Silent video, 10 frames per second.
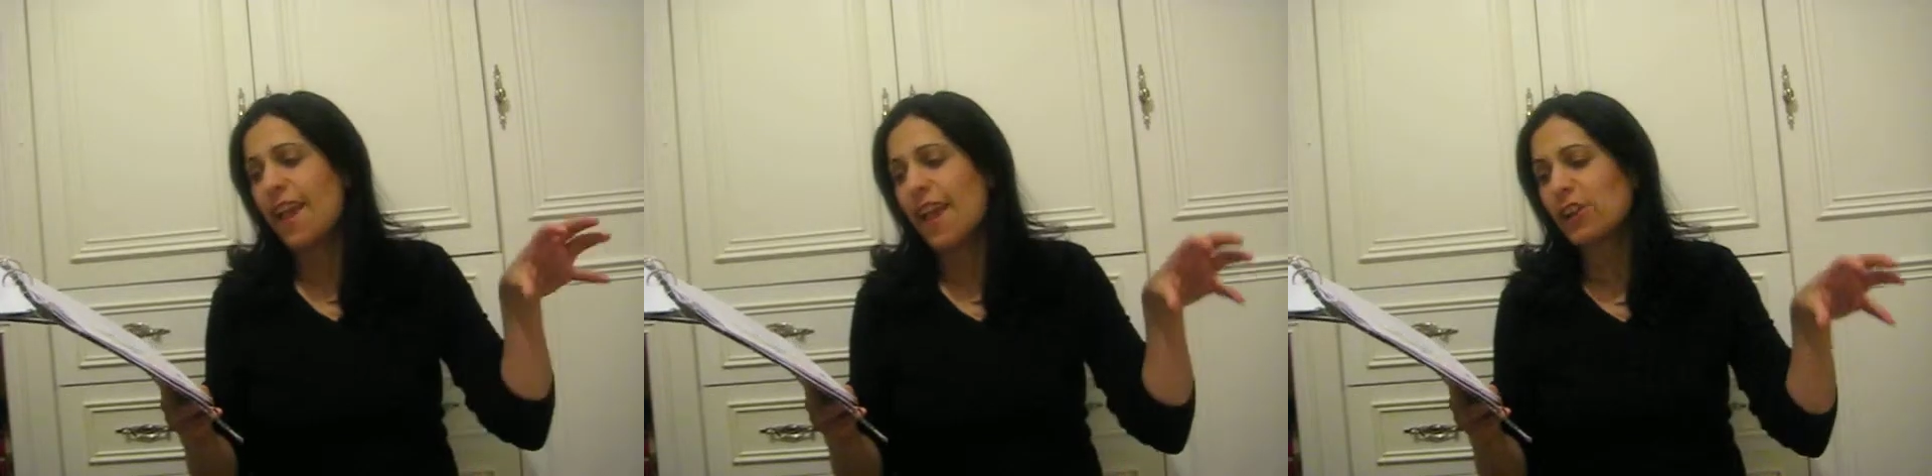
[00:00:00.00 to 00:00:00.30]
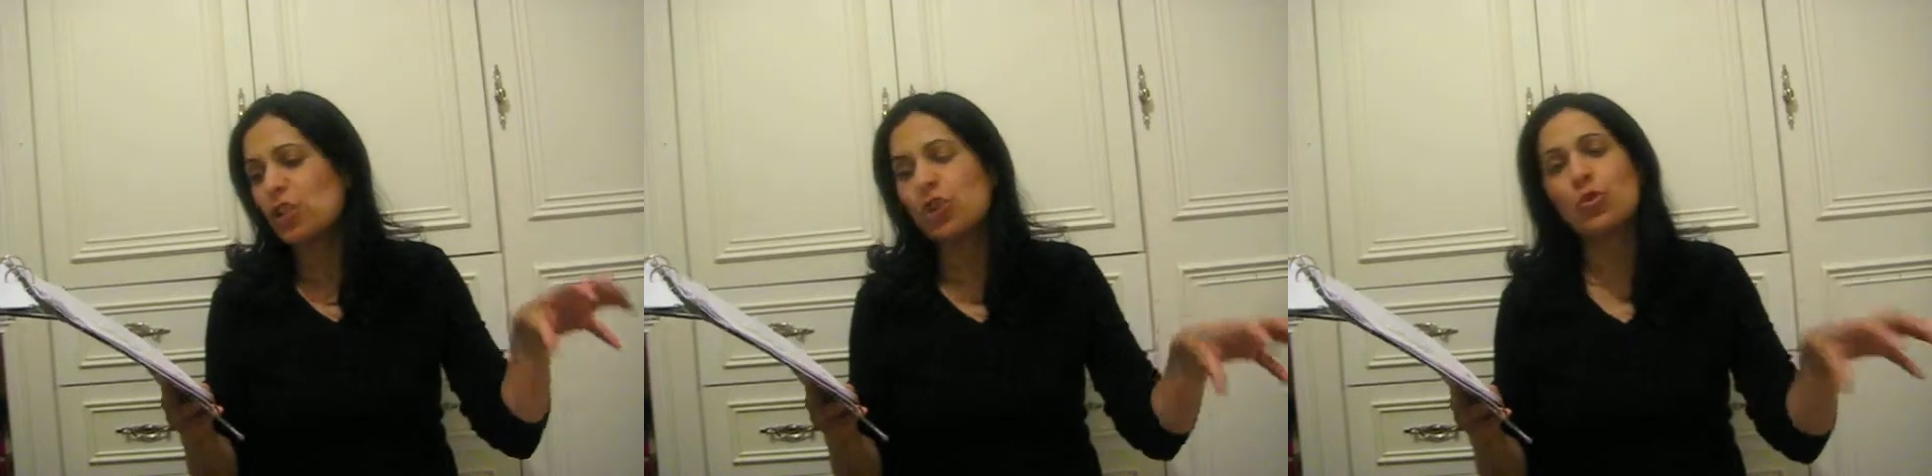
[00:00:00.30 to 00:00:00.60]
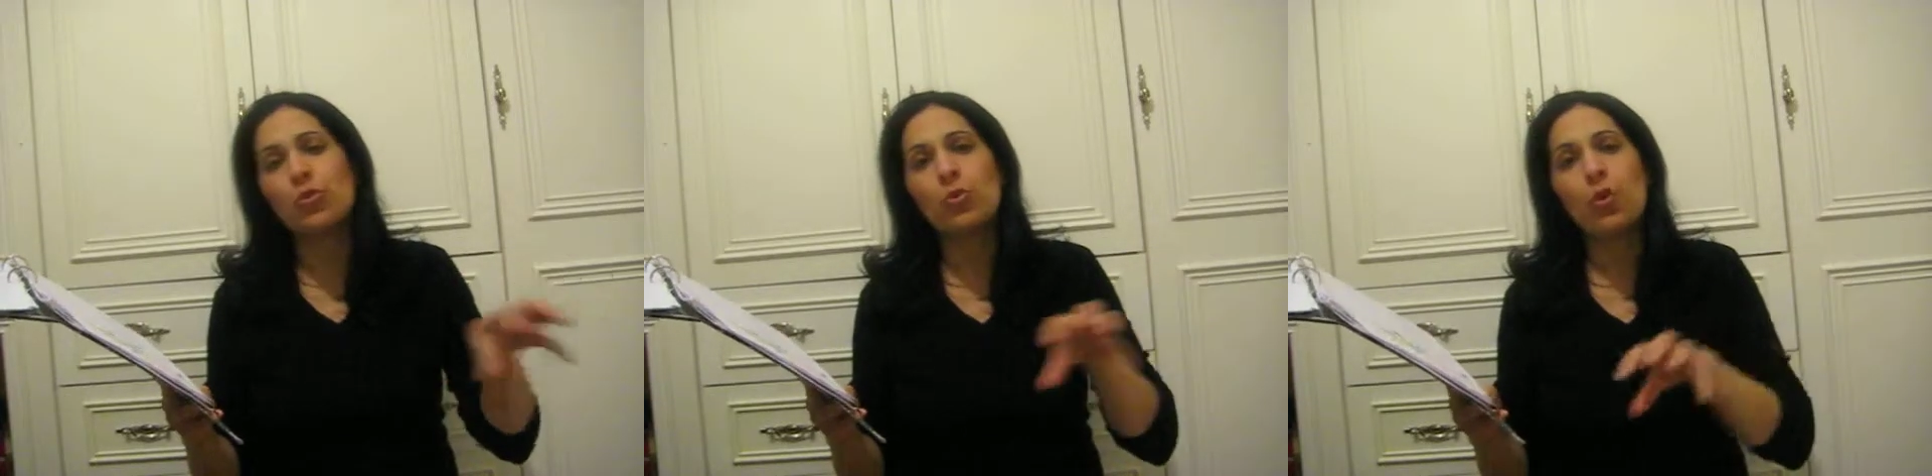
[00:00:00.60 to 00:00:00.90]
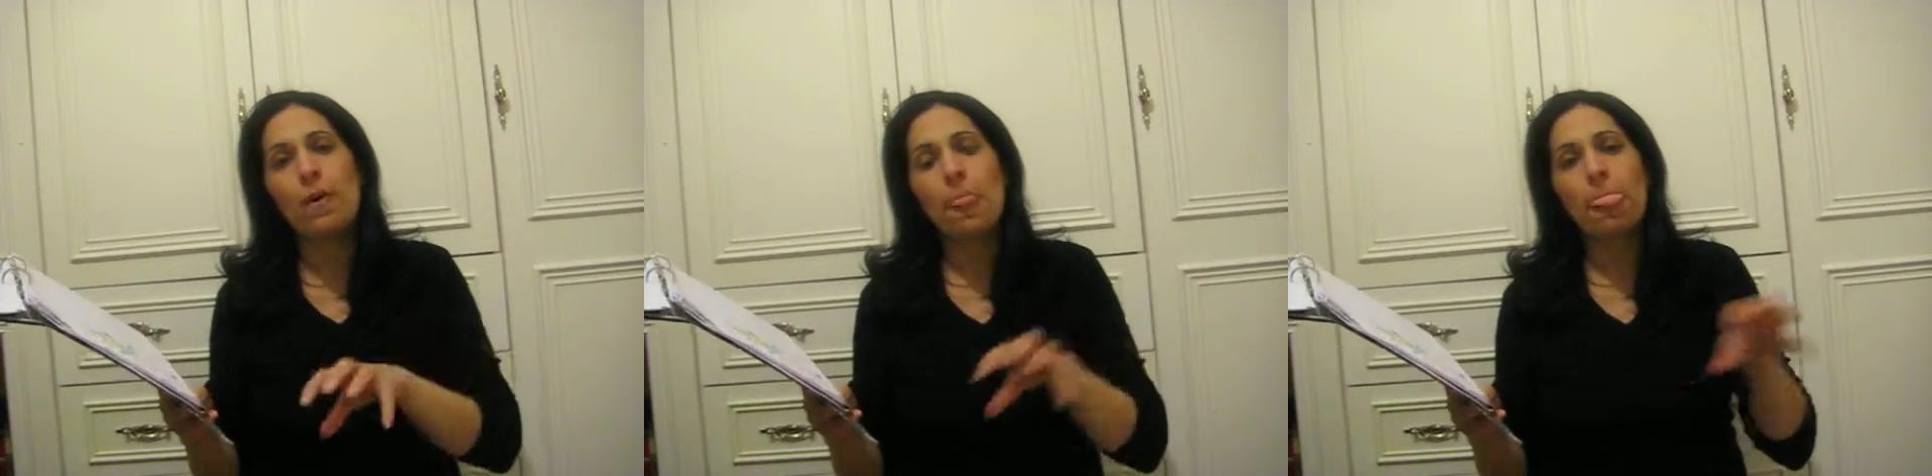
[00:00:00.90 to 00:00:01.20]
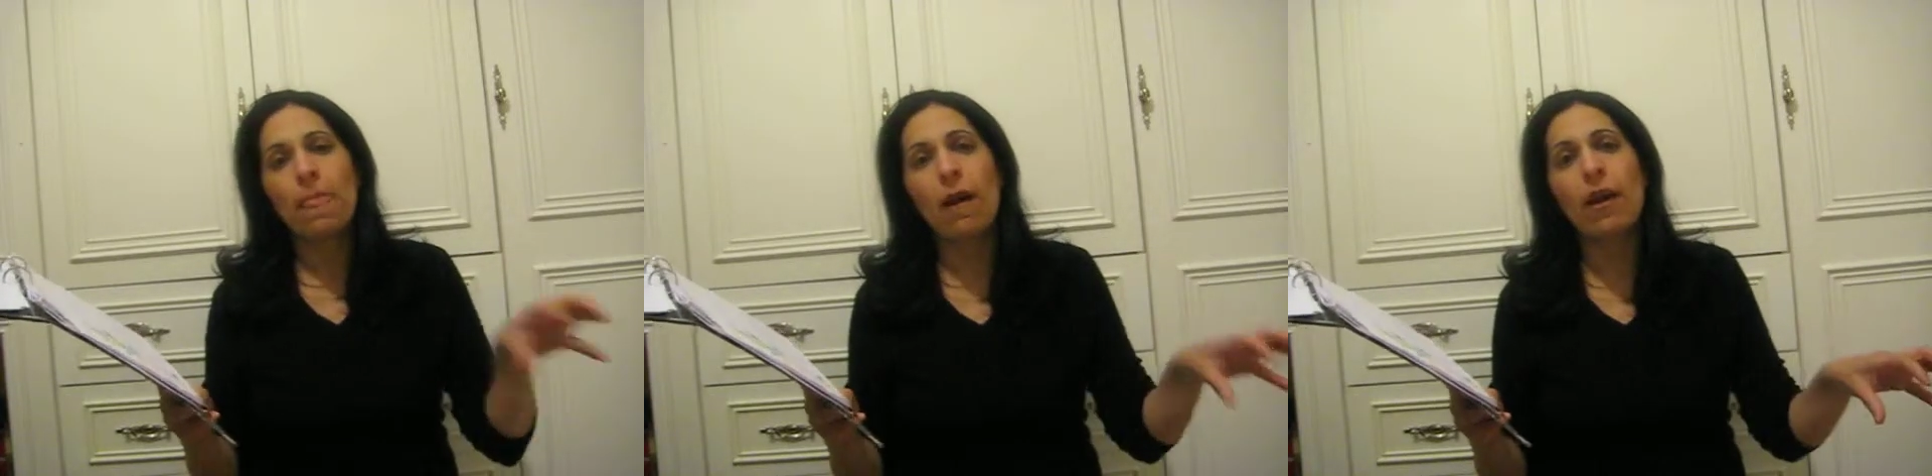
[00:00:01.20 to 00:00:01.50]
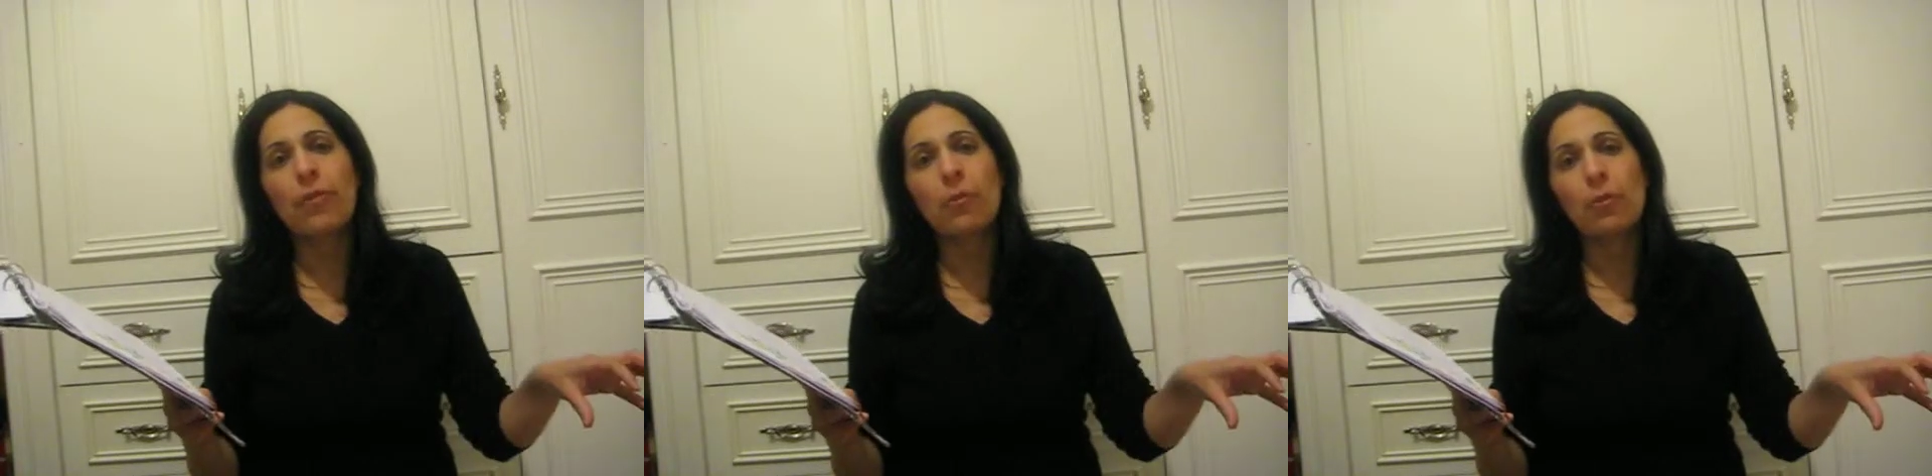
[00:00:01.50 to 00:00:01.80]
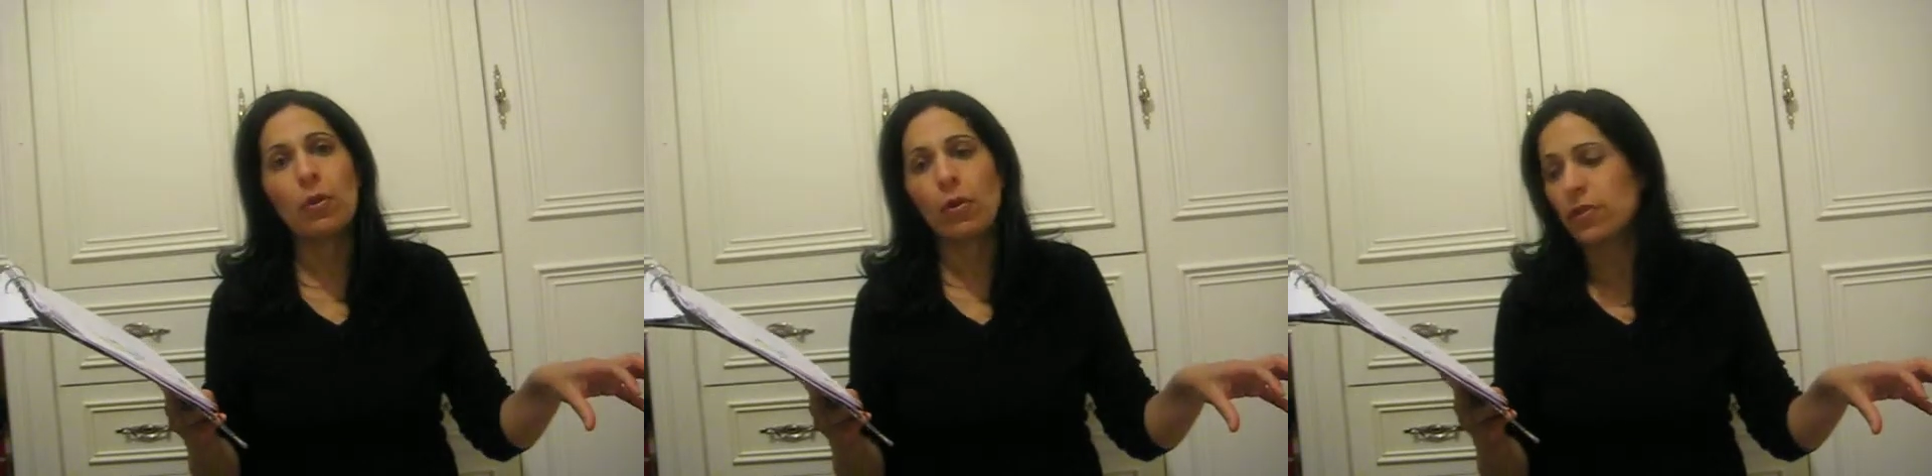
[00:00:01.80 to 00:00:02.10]
and 2 other
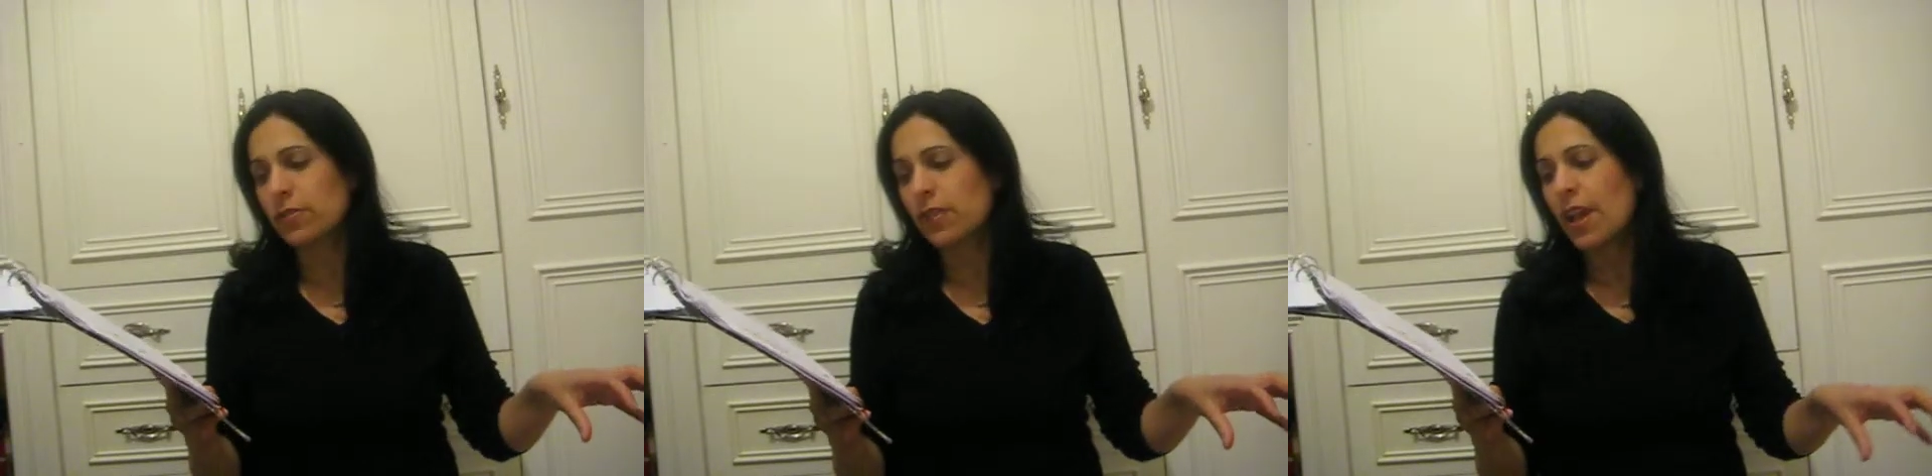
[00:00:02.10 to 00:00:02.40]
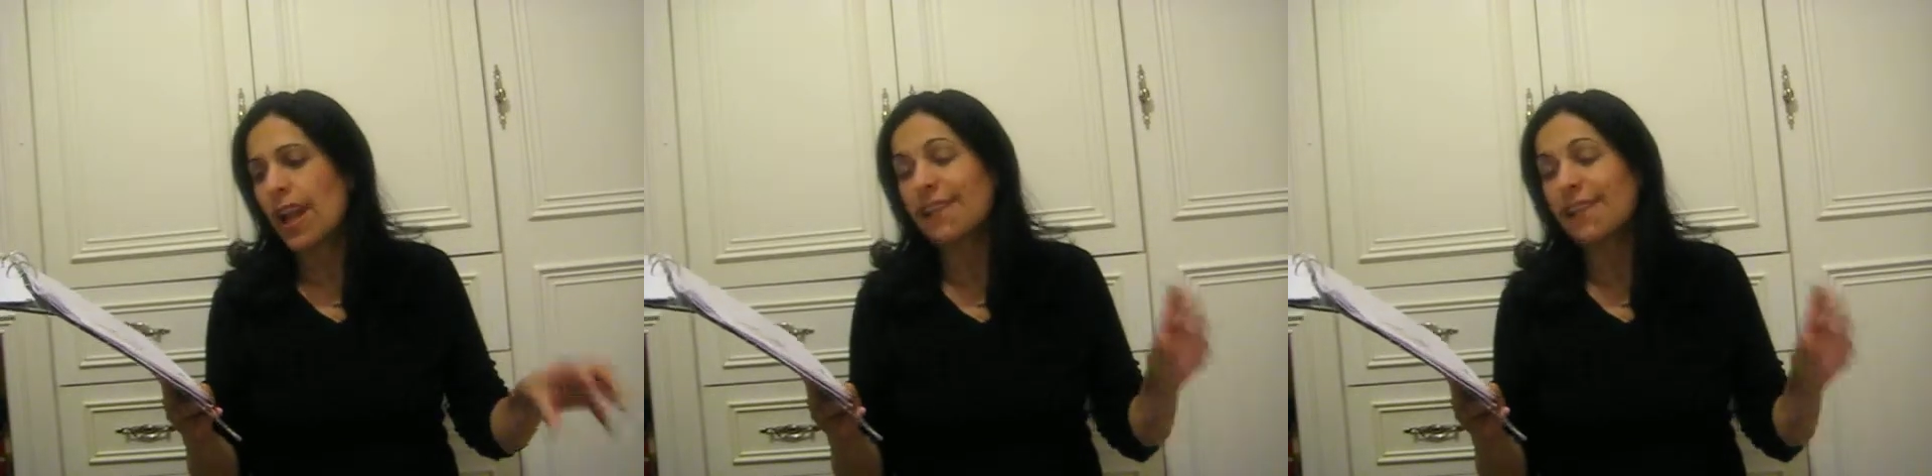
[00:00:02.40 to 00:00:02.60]
blocks,